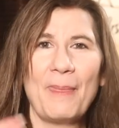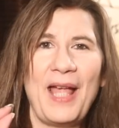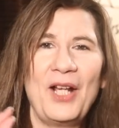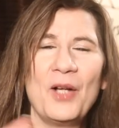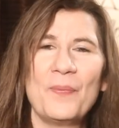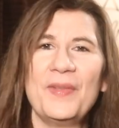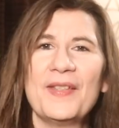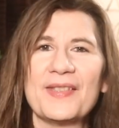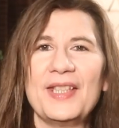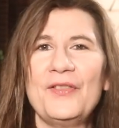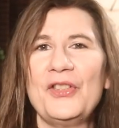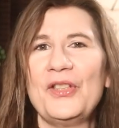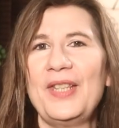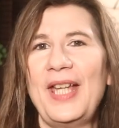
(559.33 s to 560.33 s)
I hope this
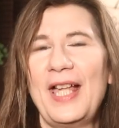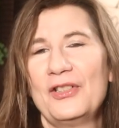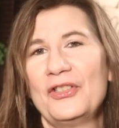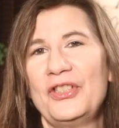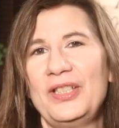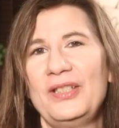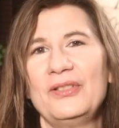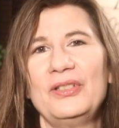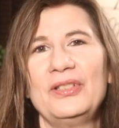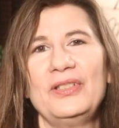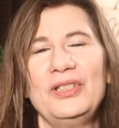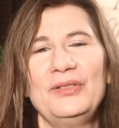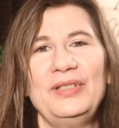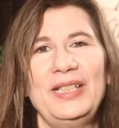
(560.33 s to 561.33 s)
gives you the energy
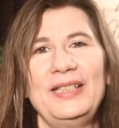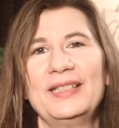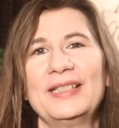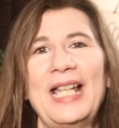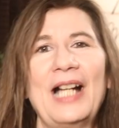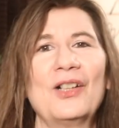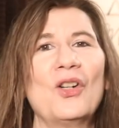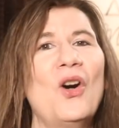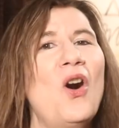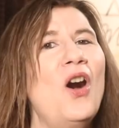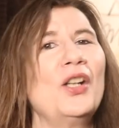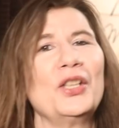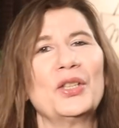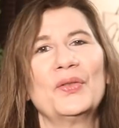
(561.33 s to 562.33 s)
you need to tackle
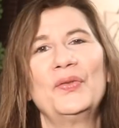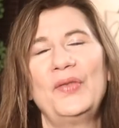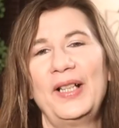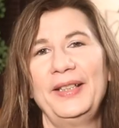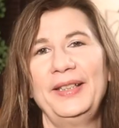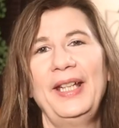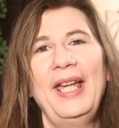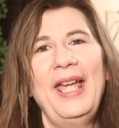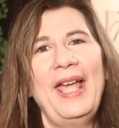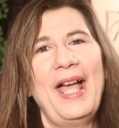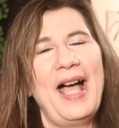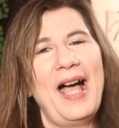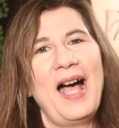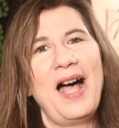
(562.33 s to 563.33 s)
all your fun
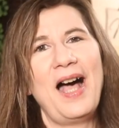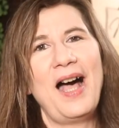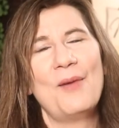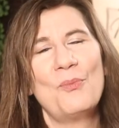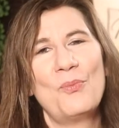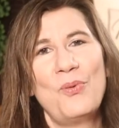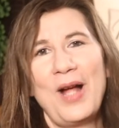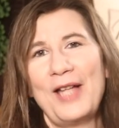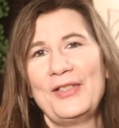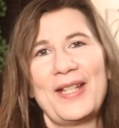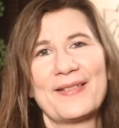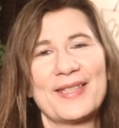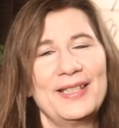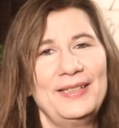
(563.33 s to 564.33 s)

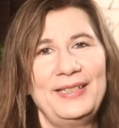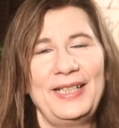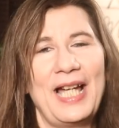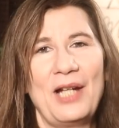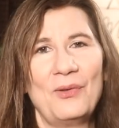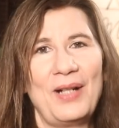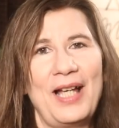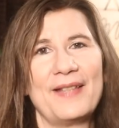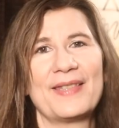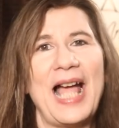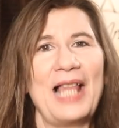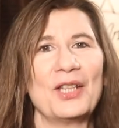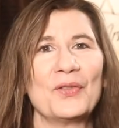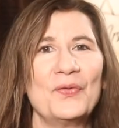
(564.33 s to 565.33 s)
projects and DIYs.
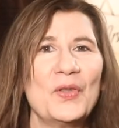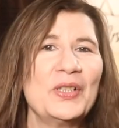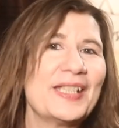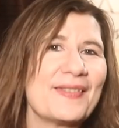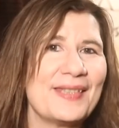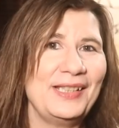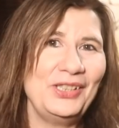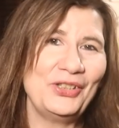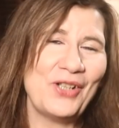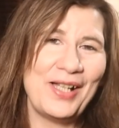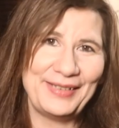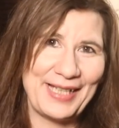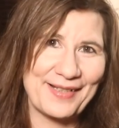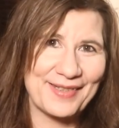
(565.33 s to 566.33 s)
I look forward to seeing you
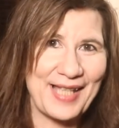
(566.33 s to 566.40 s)
all next